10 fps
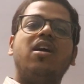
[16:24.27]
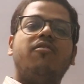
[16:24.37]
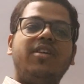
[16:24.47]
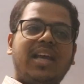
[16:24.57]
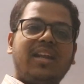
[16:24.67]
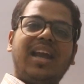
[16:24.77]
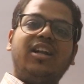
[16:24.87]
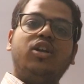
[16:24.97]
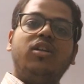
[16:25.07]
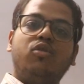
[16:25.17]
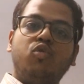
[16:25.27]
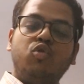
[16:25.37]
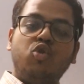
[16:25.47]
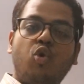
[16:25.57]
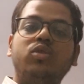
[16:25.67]
we can get to
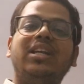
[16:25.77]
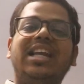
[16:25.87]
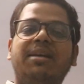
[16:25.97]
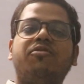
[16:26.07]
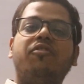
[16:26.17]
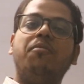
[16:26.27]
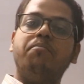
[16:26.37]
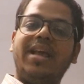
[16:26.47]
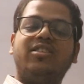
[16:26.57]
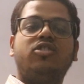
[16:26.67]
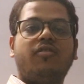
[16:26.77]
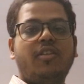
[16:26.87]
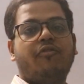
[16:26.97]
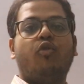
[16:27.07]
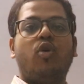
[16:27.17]
know the names of the major of
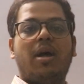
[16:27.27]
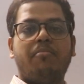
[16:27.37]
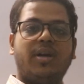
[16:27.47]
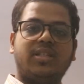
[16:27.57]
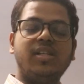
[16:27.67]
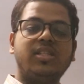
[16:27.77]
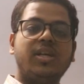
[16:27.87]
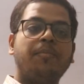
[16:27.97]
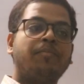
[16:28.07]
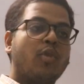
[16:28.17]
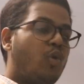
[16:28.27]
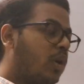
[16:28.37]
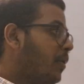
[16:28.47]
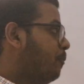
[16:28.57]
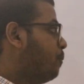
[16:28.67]
the forearm muscles.
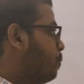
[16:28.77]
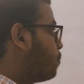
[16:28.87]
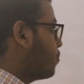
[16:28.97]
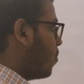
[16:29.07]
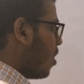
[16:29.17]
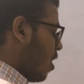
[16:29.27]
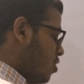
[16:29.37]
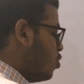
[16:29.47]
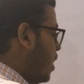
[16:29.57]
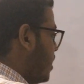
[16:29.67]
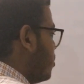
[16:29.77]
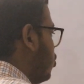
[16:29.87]
Okay, so let us